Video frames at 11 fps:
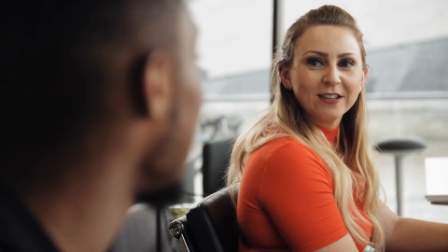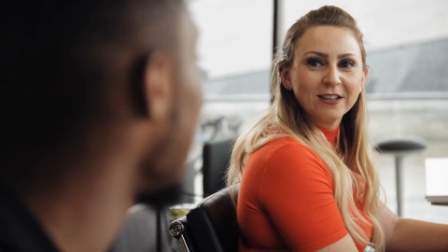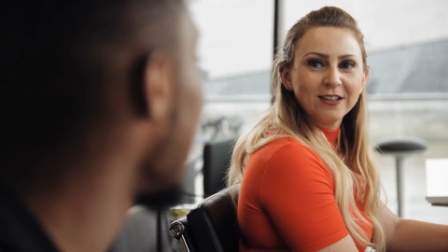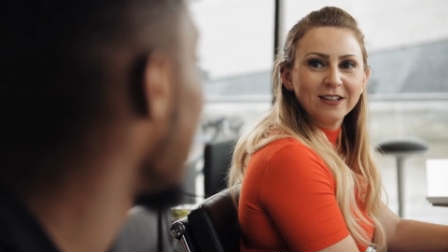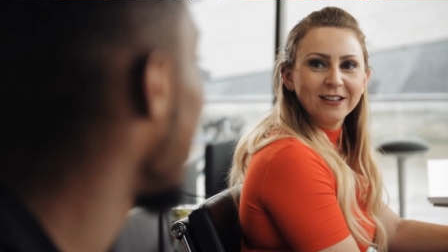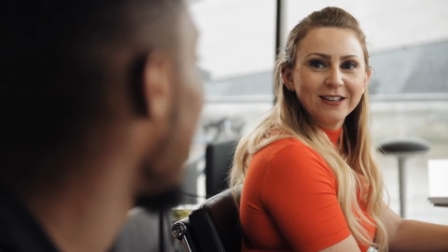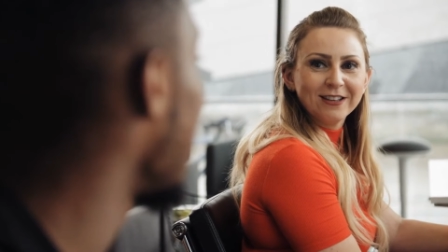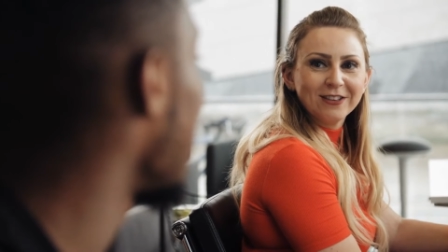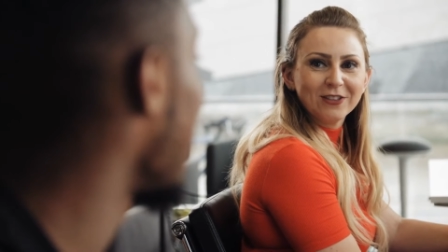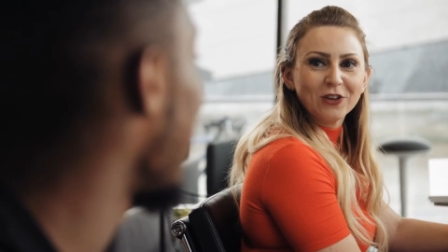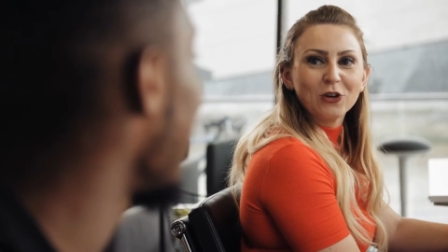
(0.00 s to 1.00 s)
It's going to
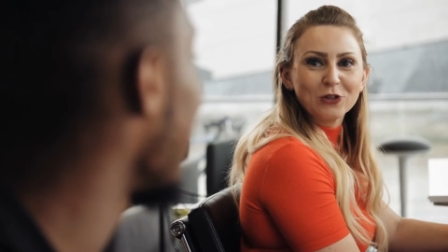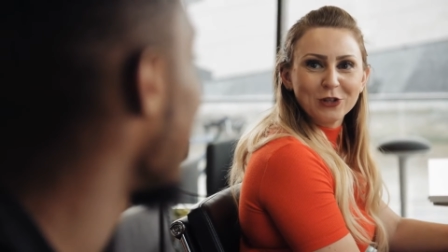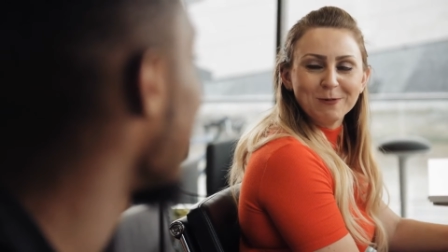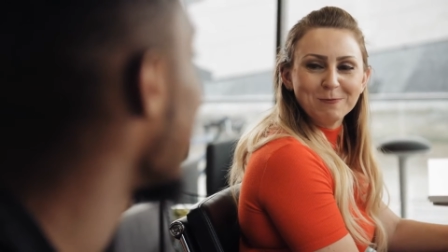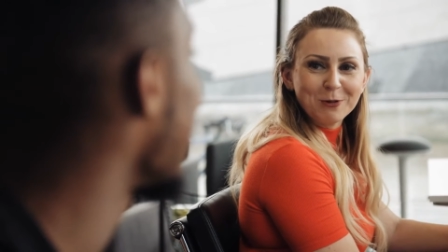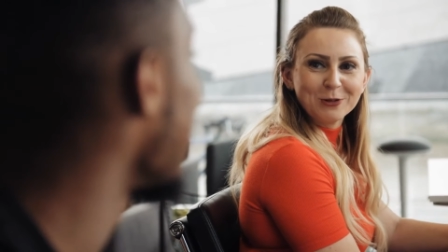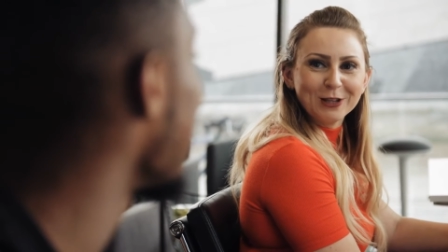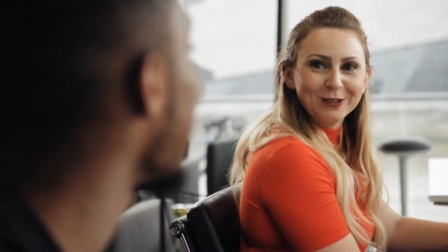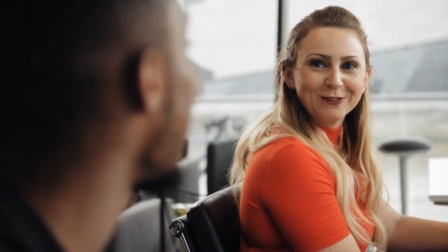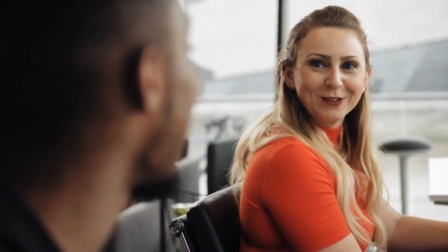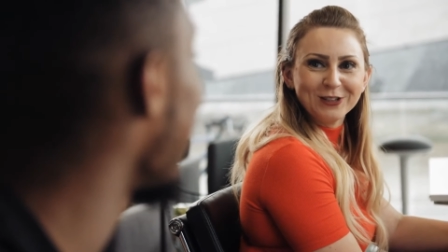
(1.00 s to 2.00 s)
enliven the conversation, it's going
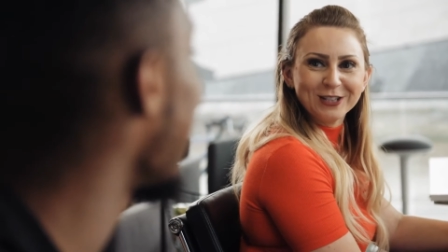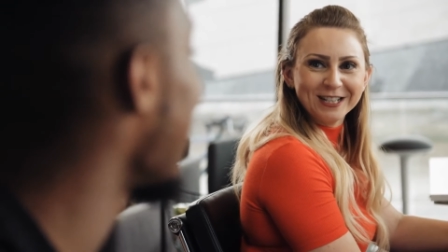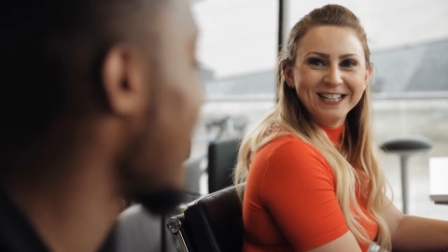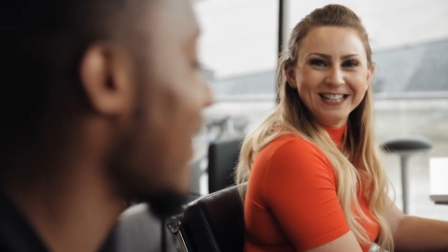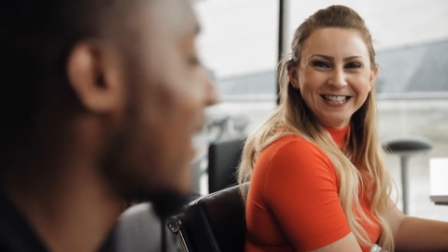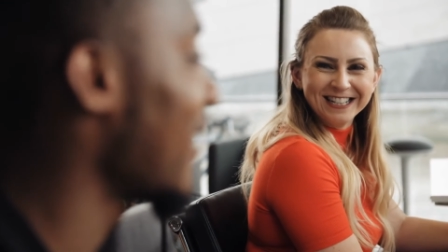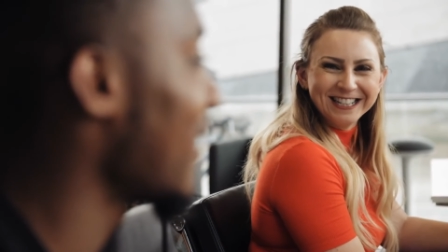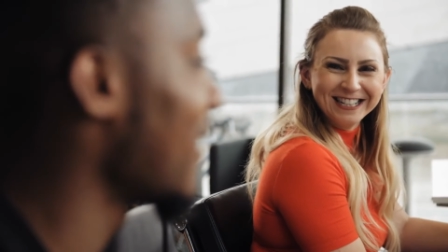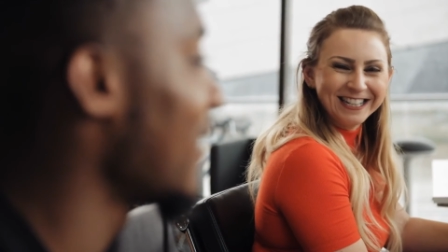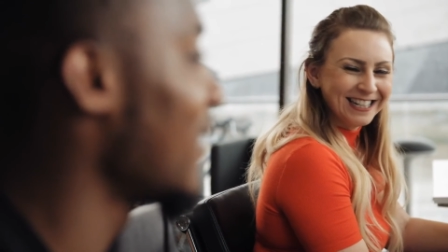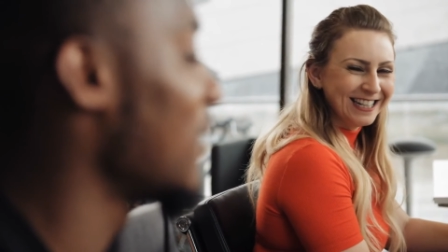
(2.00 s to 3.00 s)
to make them smile, it's going to
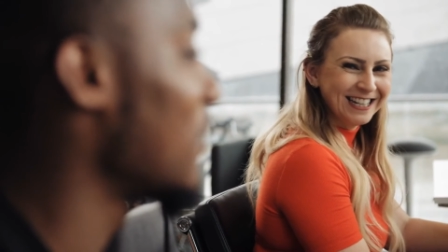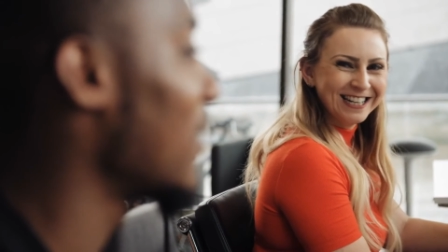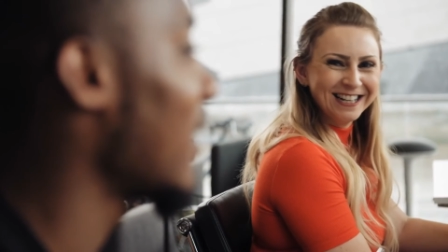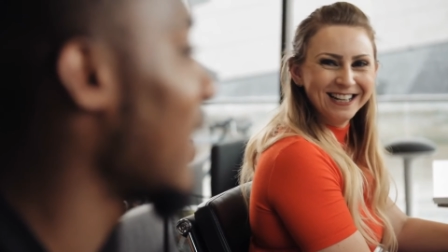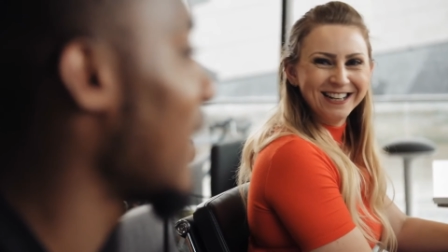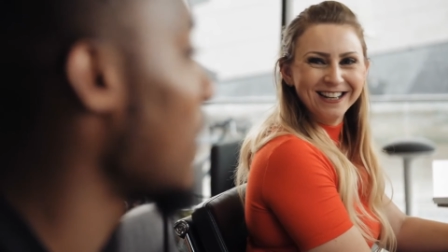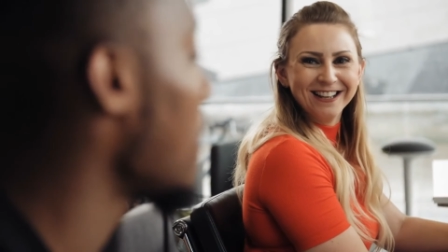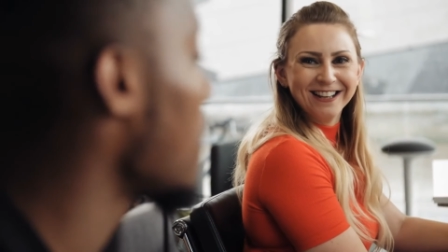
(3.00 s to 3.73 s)
make them more